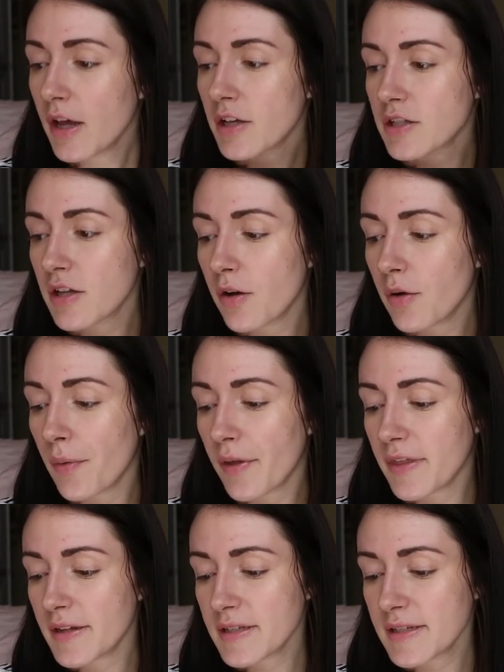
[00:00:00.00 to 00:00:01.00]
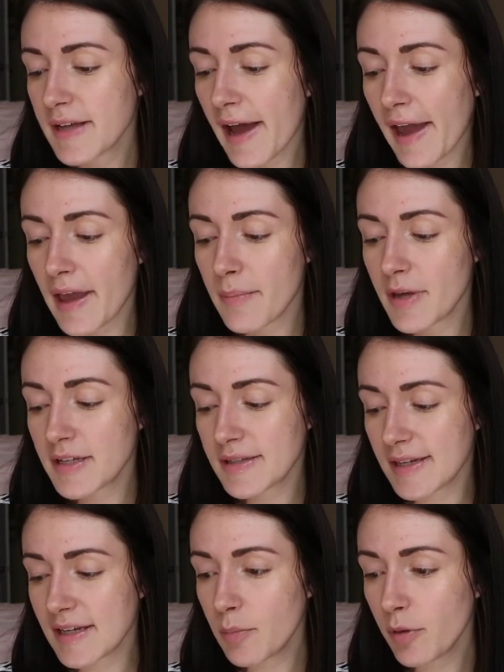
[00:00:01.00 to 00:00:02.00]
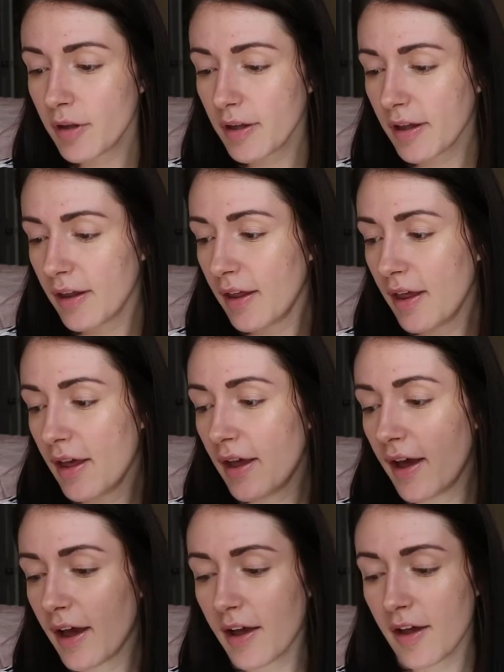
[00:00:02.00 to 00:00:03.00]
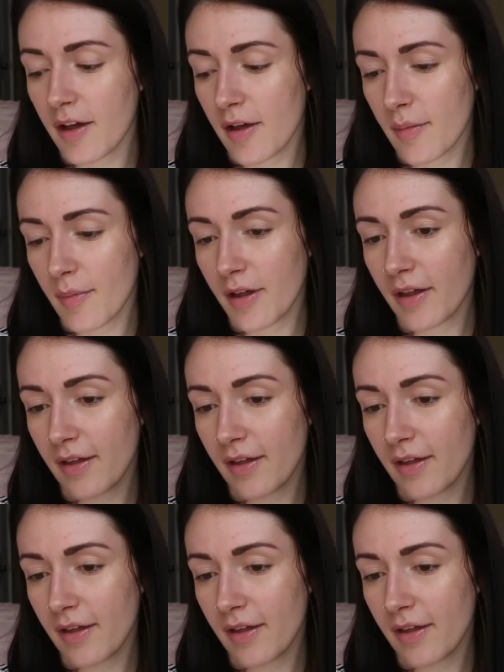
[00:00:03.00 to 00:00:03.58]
So this is an ABC book. How